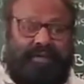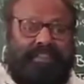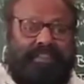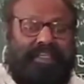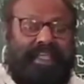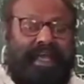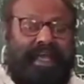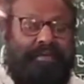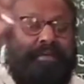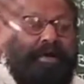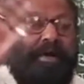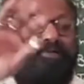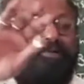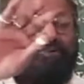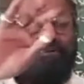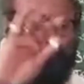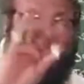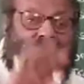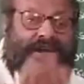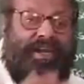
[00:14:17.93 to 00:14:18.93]
the
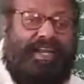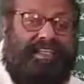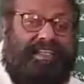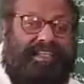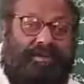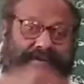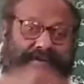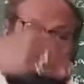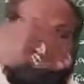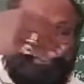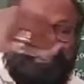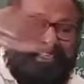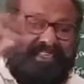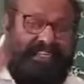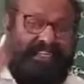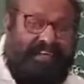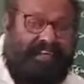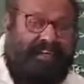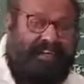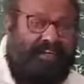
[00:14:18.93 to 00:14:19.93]
amount not accepted
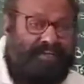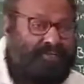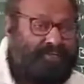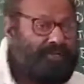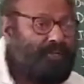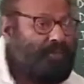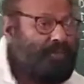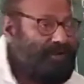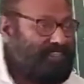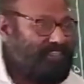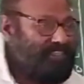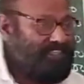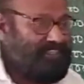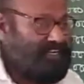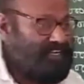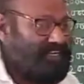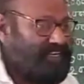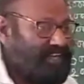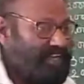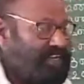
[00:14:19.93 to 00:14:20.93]
return. So purchase
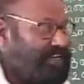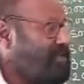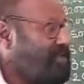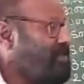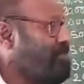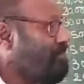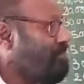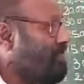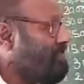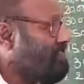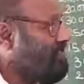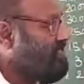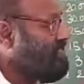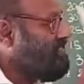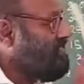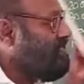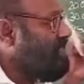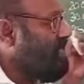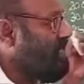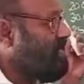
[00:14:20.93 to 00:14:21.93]
return. Purchase
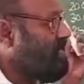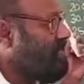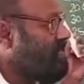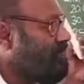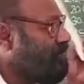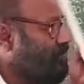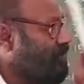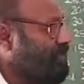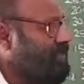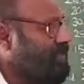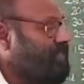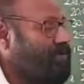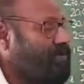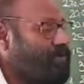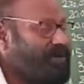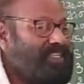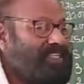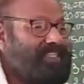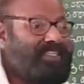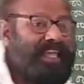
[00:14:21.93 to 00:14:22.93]
return,
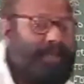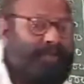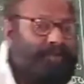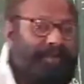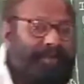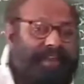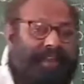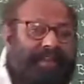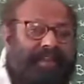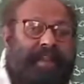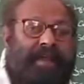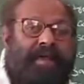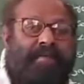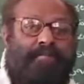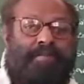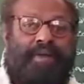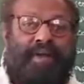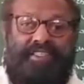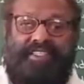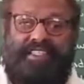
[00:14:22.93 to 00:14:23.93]
what is the effect?
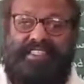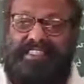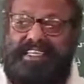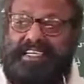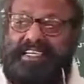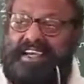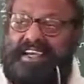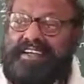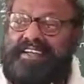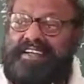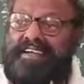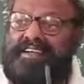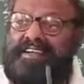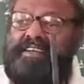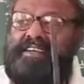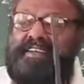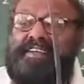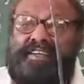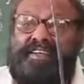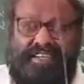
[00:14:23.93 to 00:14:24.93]
Purchase return
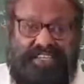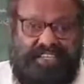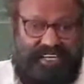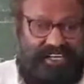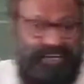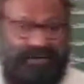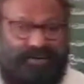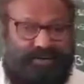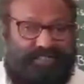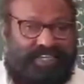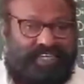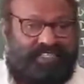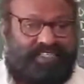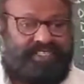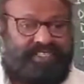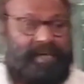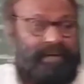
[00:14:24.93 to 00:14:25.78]
reduces